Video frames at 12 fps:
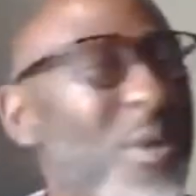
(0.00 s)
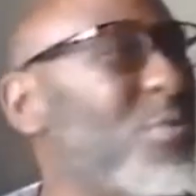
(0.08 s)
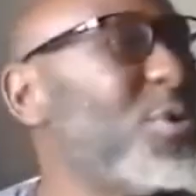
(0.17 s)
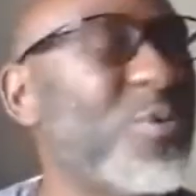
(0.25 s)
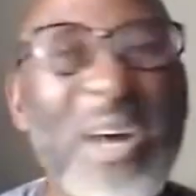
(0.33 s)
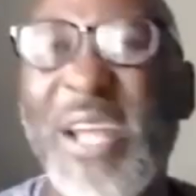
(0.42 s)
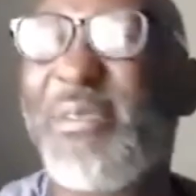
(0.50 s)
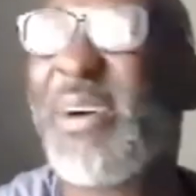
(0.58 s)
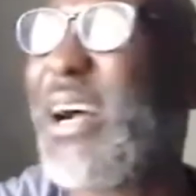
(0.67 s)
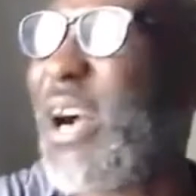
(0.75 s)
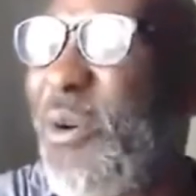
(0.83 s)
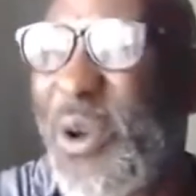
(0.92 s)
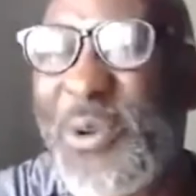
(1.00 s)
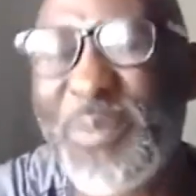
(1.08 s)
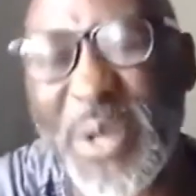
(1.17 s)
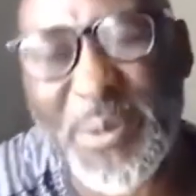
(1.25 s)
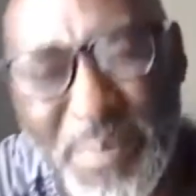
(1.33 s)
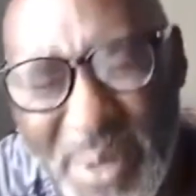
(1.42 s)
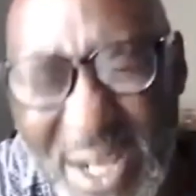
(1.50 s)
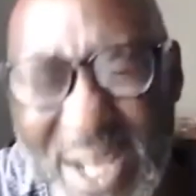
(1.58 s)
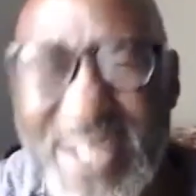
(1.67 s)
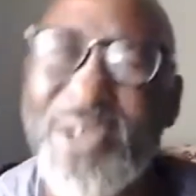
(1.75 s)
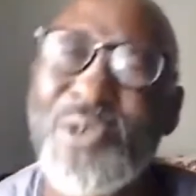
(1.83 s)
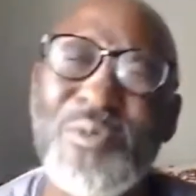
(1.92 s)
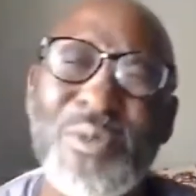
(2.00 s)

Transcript: gwaraba. How are you my brother? No mga